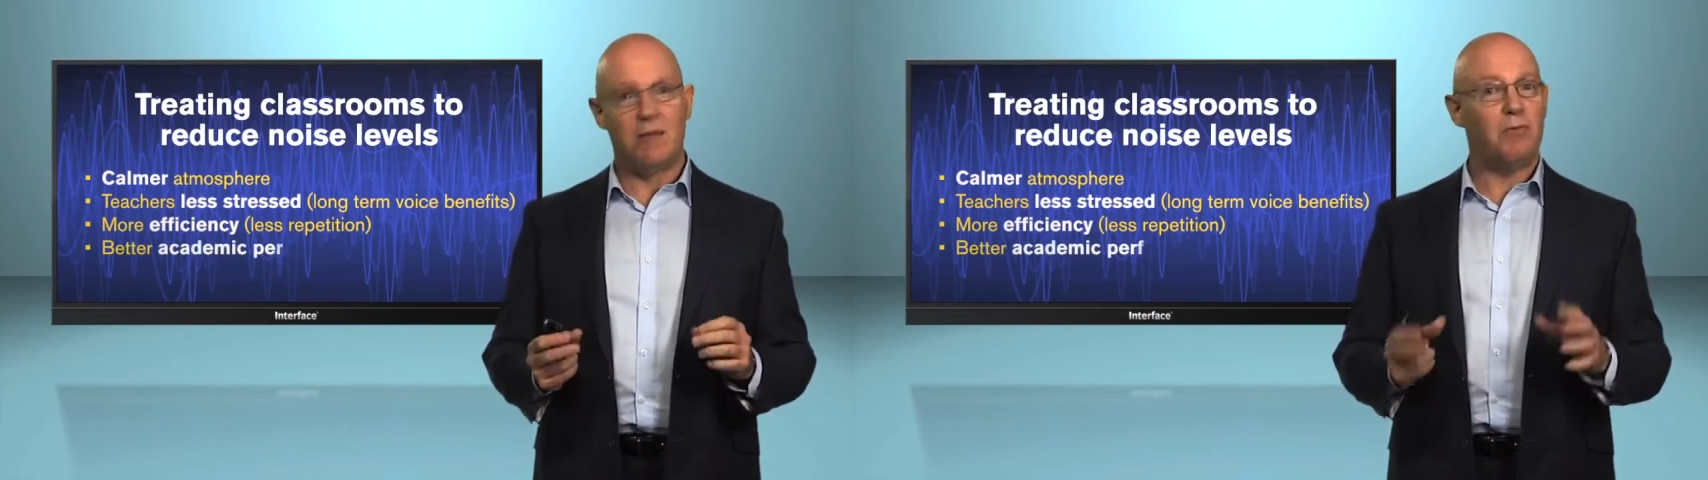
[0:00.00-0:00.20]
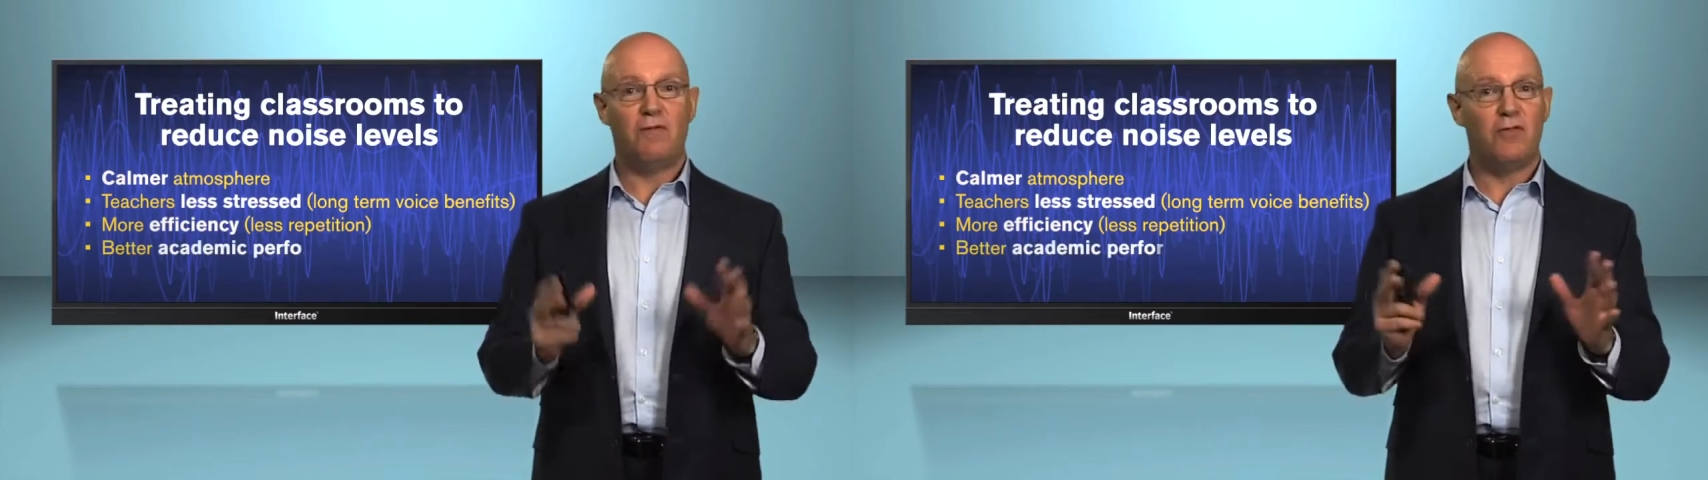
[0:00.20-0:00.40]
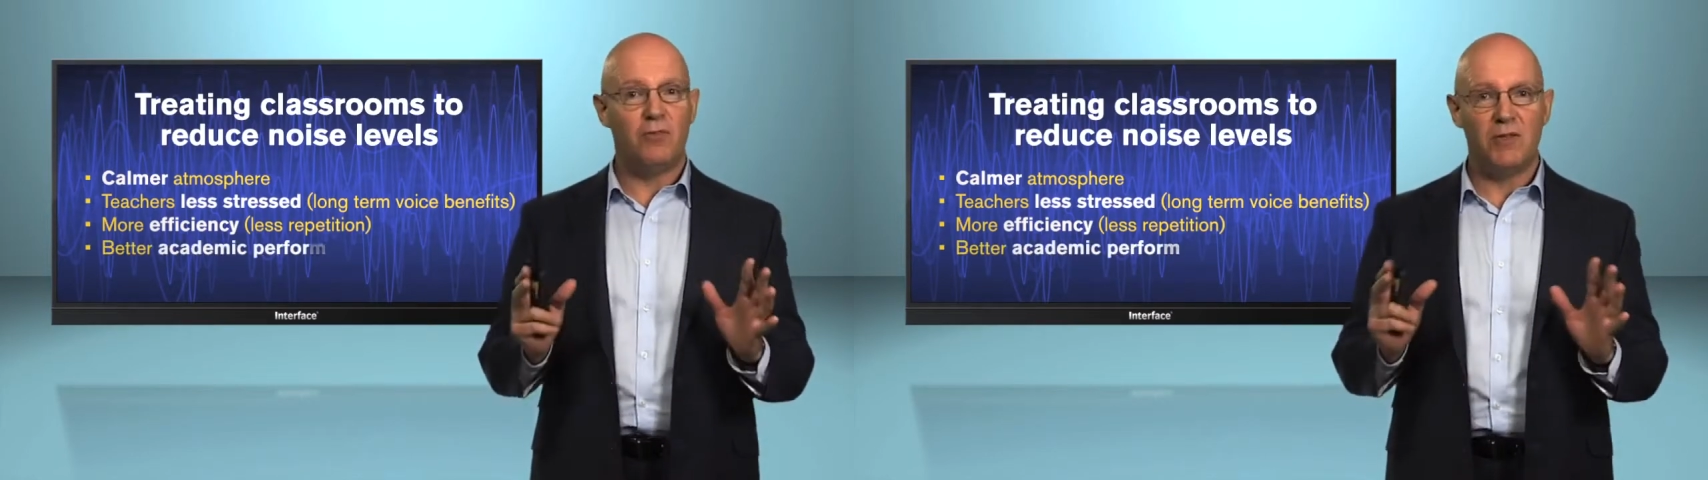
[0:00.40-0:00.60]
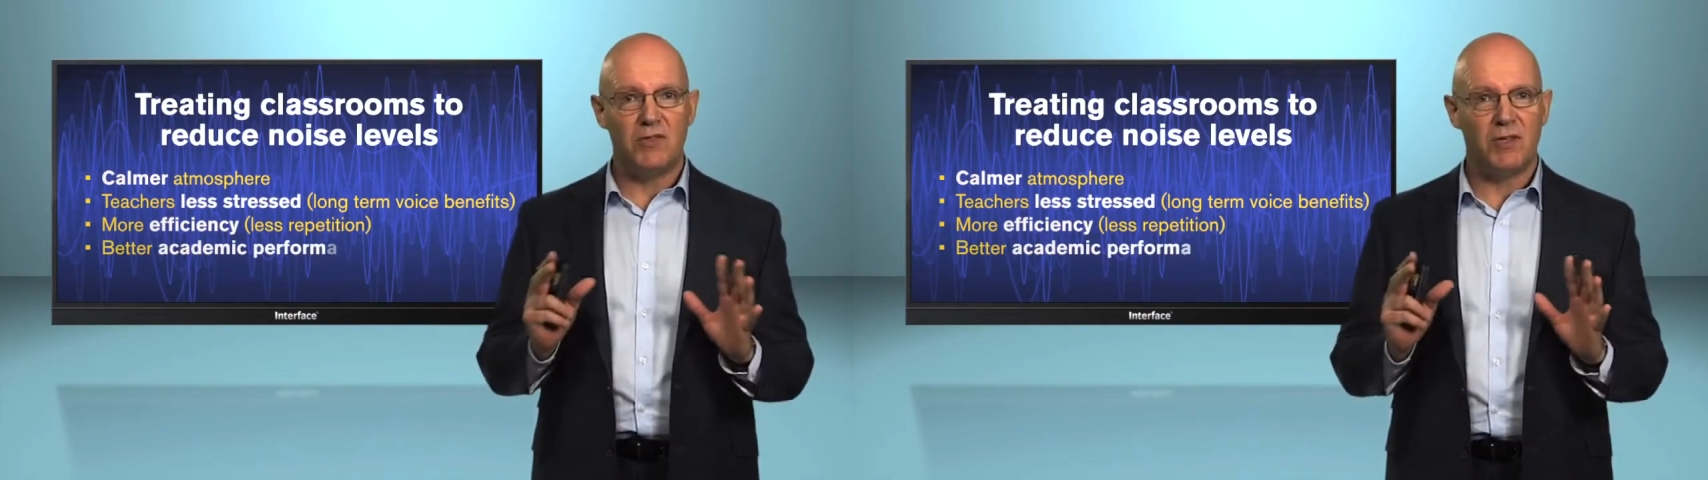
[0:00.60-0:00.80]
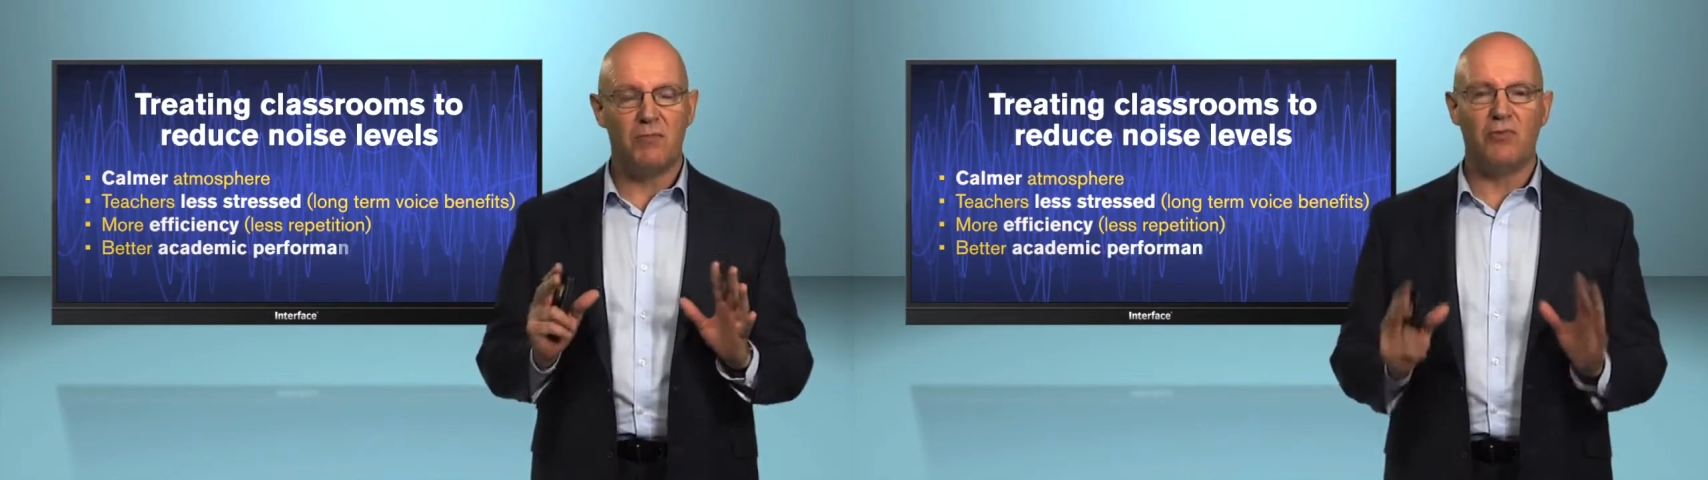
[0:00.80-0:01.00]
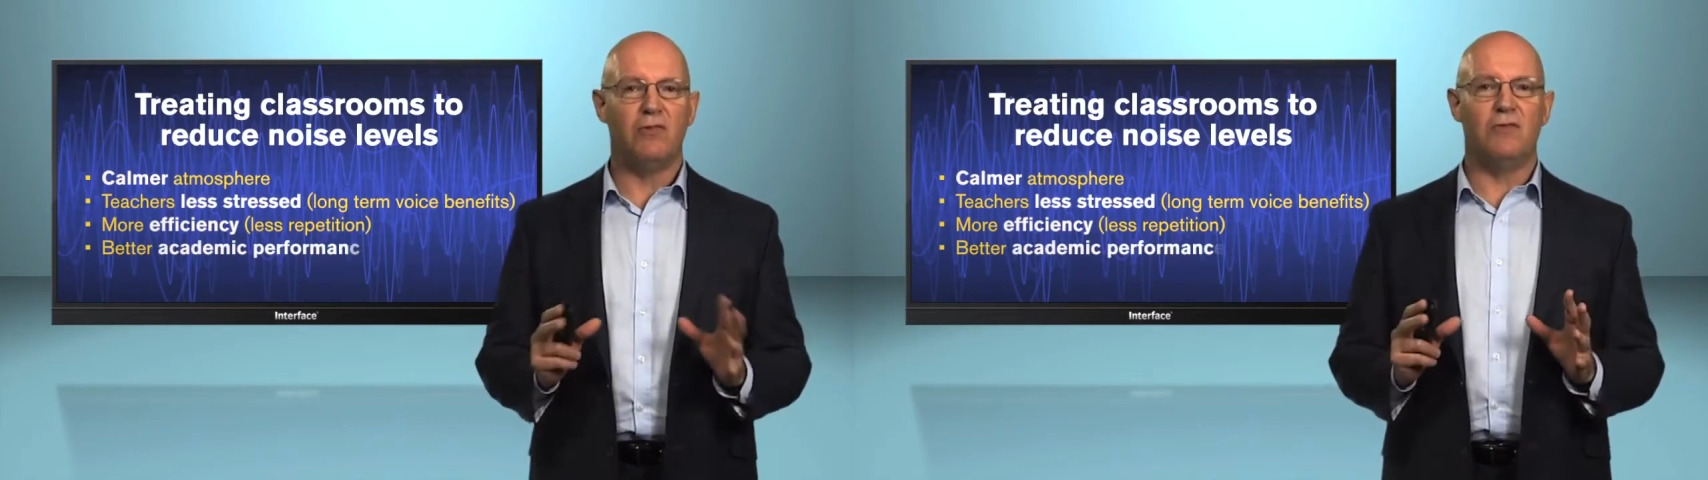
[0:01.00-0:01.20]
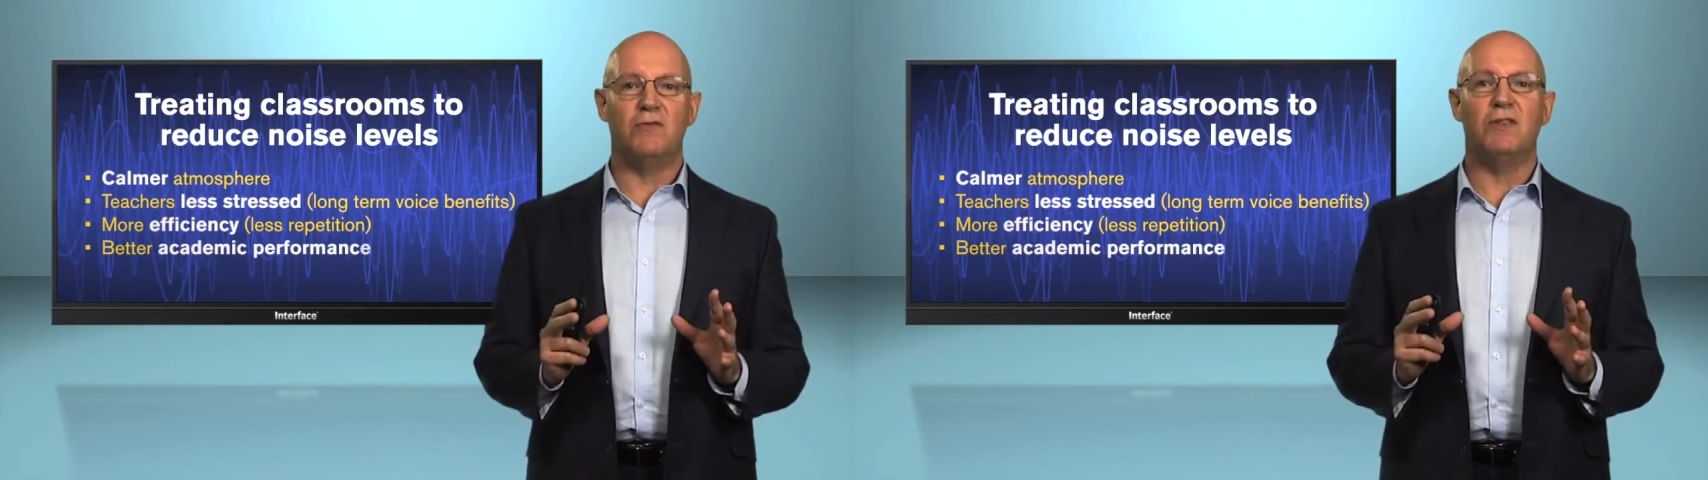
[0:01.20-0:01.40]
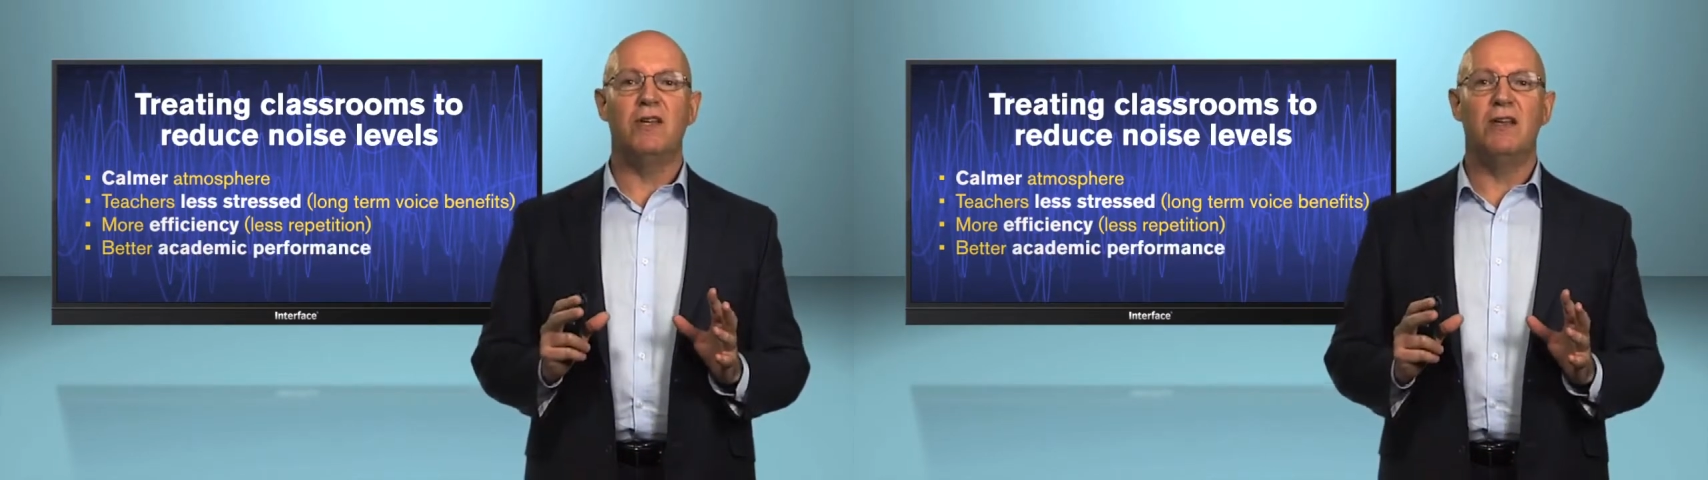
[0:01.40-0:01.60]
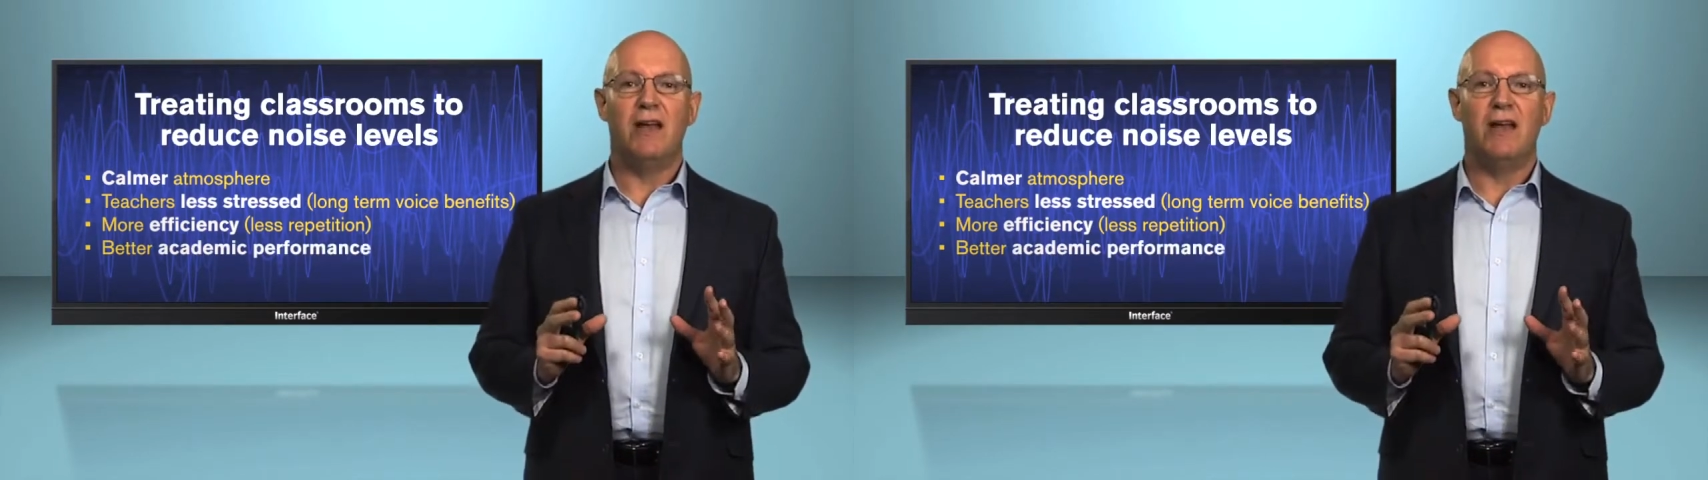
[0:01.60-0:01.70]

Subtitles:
Their performance improves.